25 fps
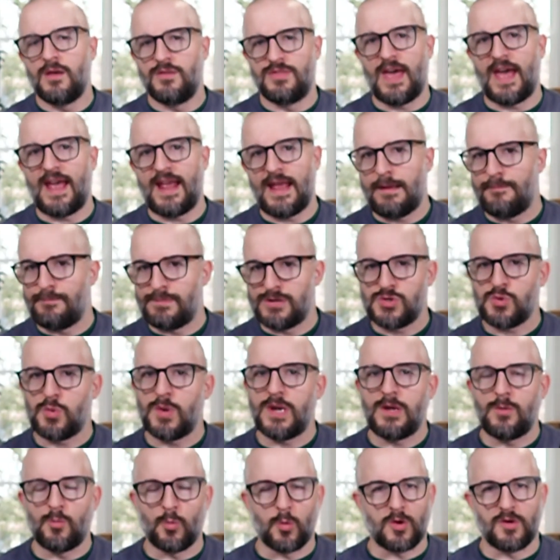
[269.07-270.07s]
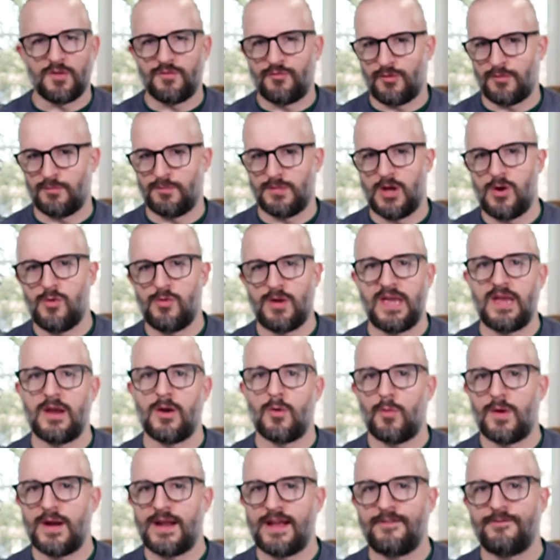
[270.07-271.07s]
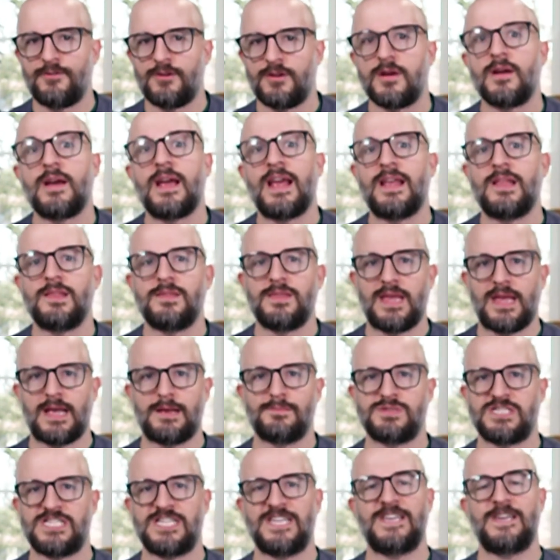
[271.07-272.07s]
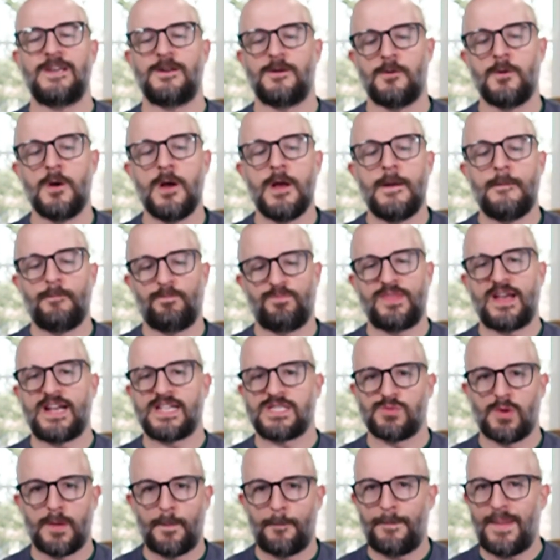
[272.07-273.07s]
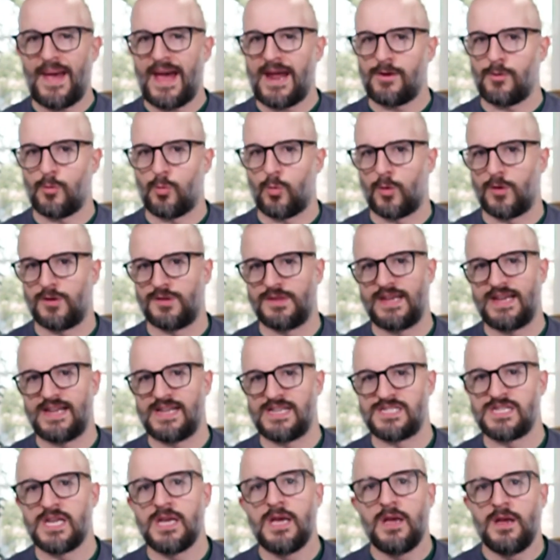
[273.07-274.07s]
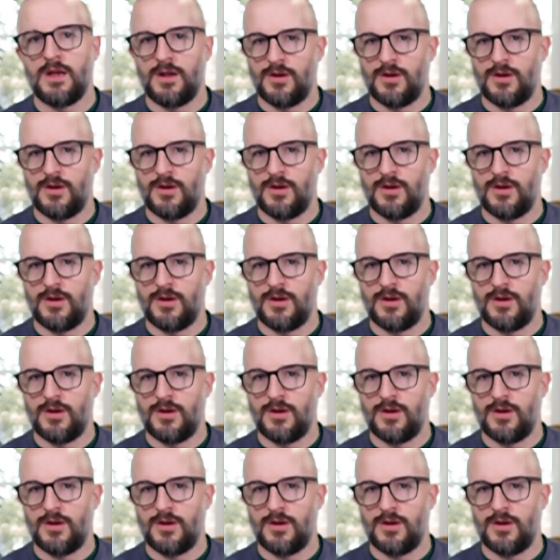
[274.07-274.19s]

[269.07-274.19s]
that in-between world from Loki or whatever in the MCU. That's what Battleworld is.